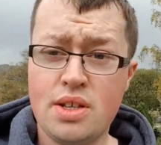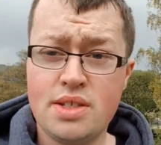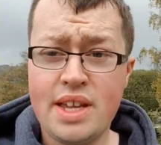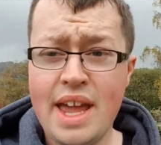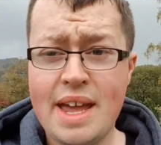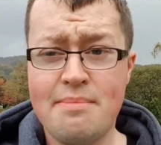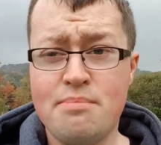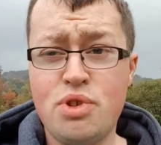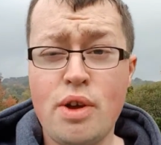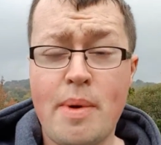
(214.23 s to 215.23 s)
So yeah,
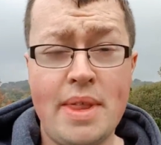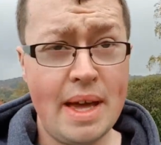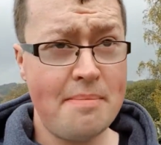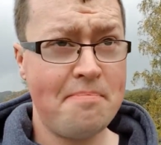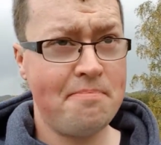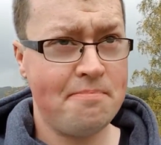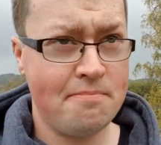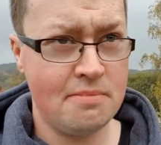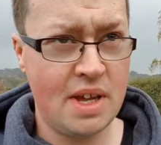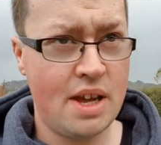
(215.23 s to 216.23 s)
sorry about that.
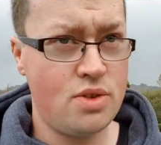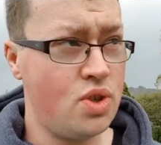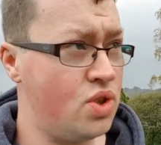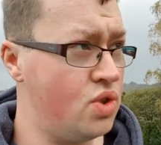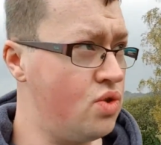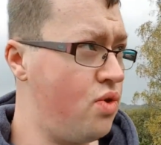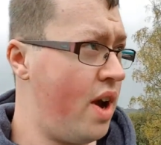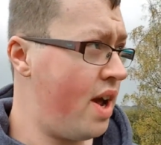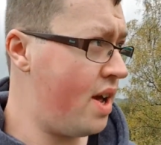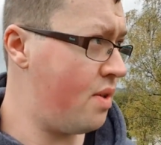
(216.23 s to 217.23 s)
Just
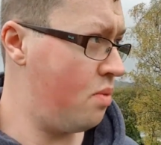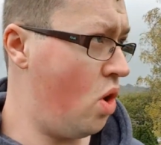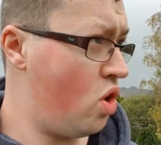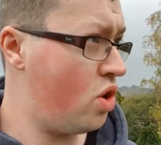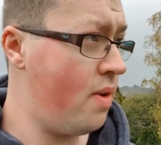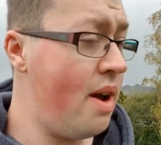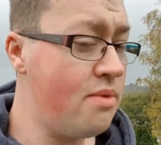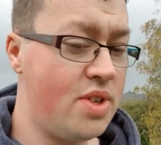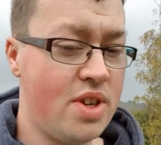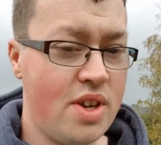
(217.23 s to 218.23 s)
try to walk
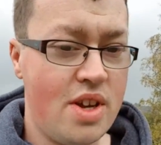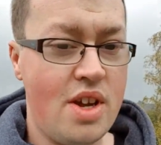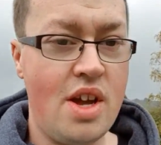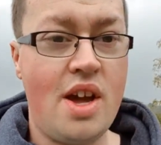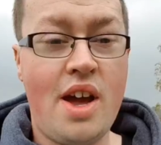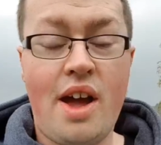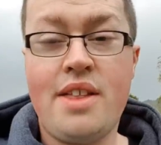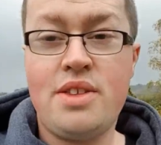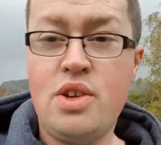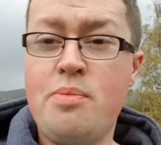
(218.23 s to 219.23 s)
around.
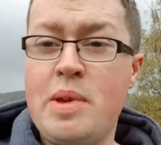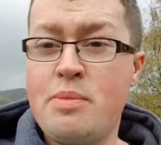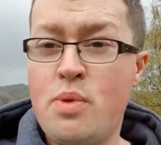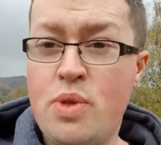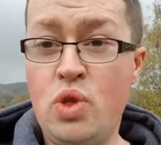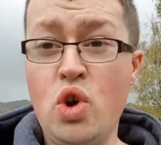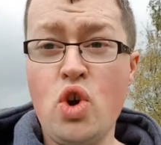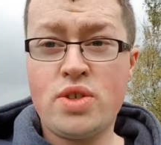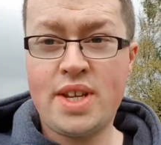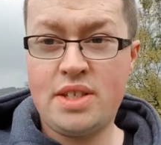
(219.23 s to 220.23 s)
And then two people with
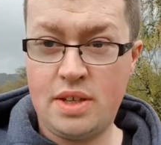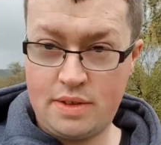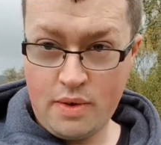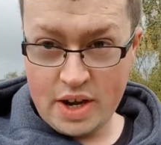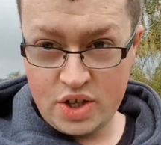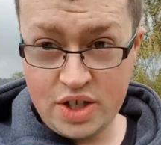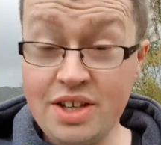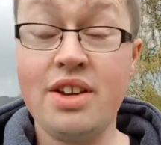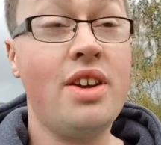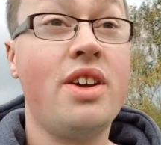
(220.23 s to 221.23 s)
no sense of
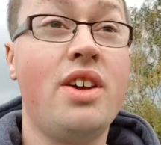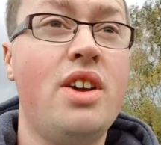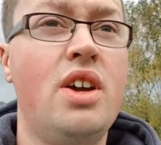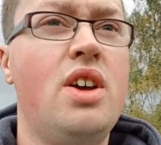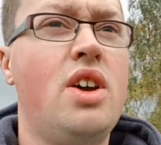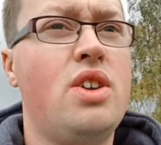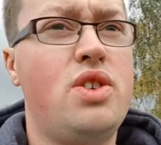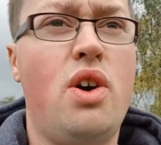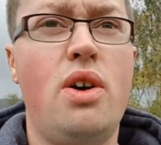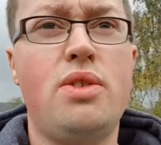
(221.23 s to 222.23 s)
direction
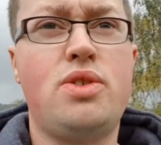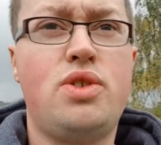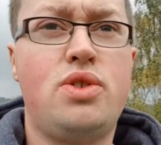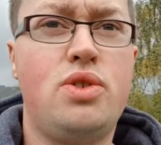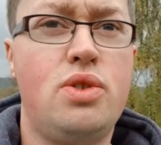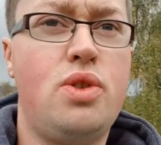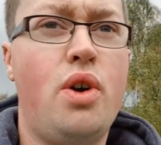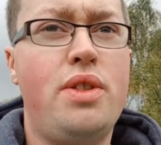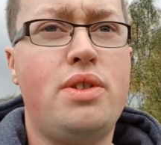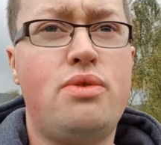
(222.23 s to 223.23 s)
so
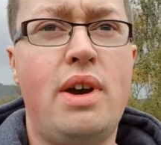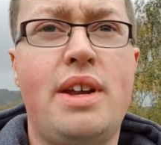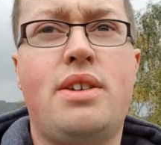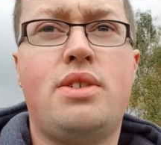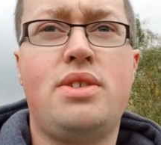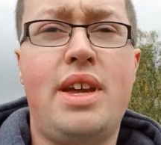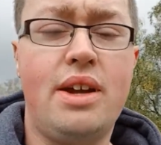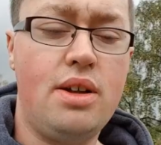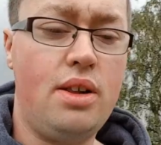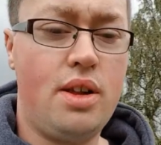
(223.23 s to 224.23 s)
got the
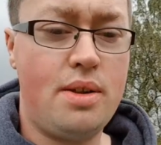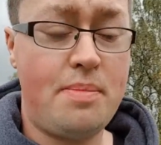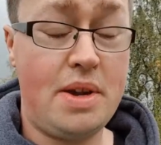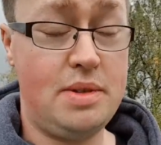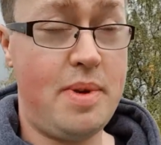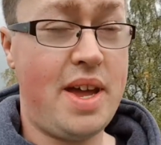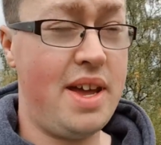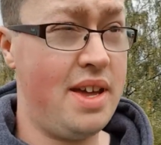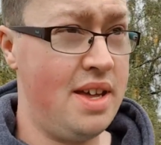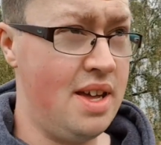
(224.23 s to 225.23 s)
tricycle past me
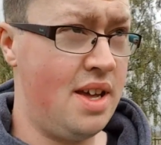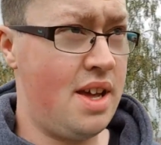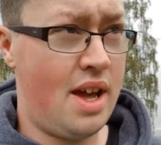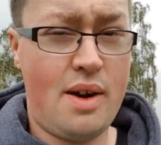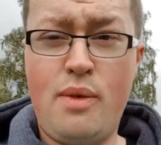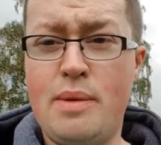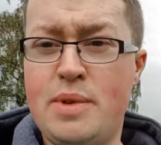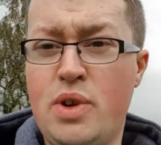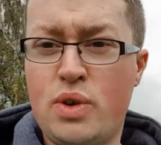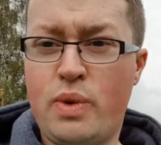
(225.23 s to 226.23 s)
and one of
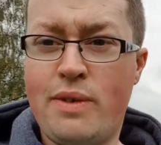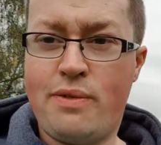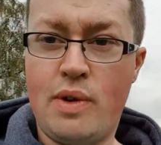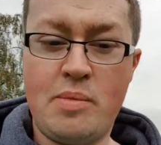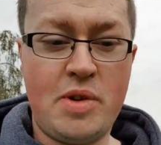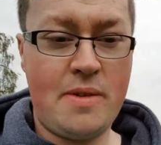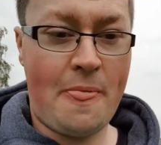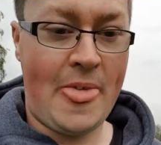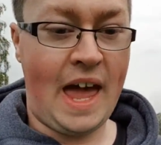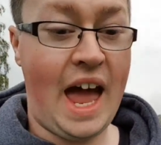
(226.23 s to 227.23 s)
my dogs went for him.
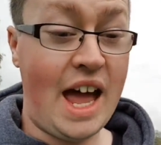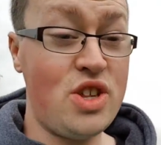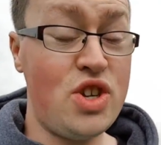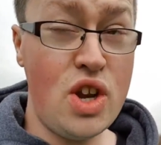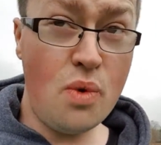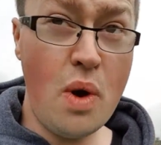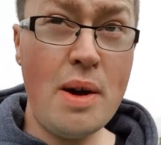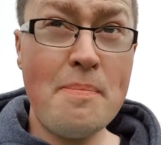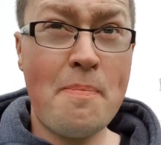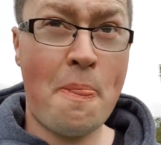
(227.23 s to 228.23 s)
And you know
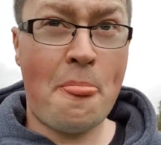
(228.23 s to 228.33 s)
what?